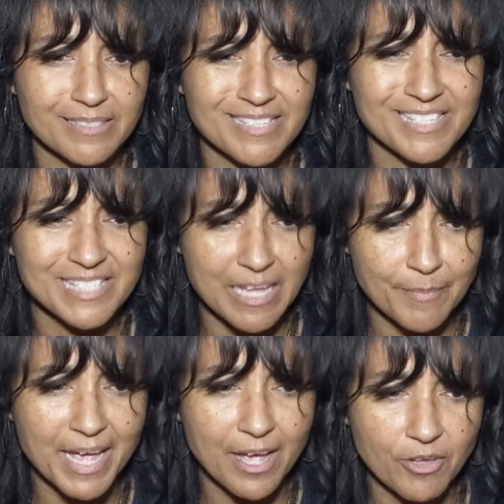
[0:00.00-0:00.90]

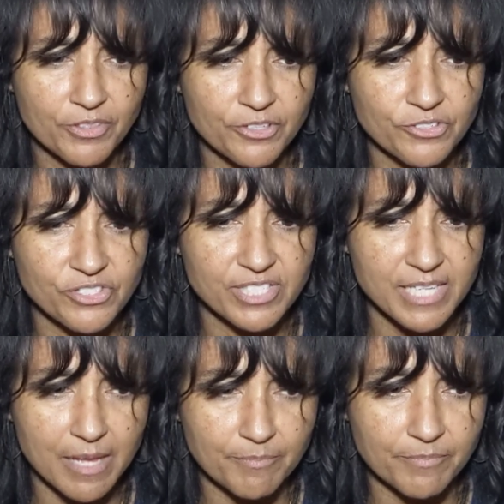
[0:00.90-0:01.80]
somehow there's
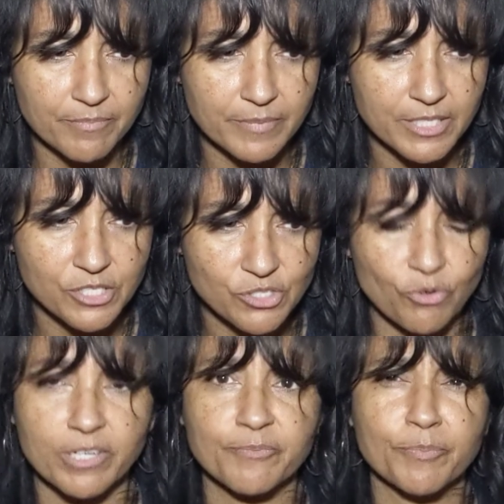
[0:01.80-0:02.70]
some
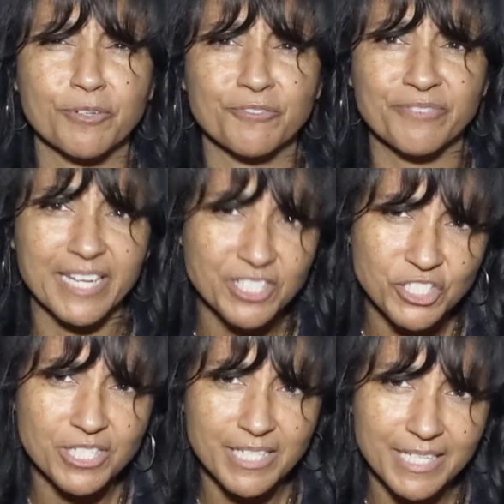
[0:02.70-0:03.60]
sort of
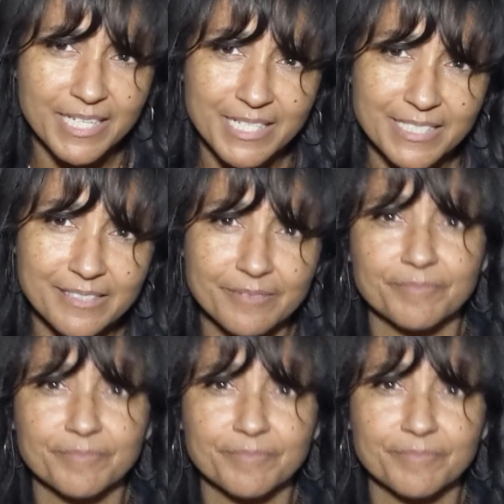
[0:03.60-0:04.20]
perfection in it.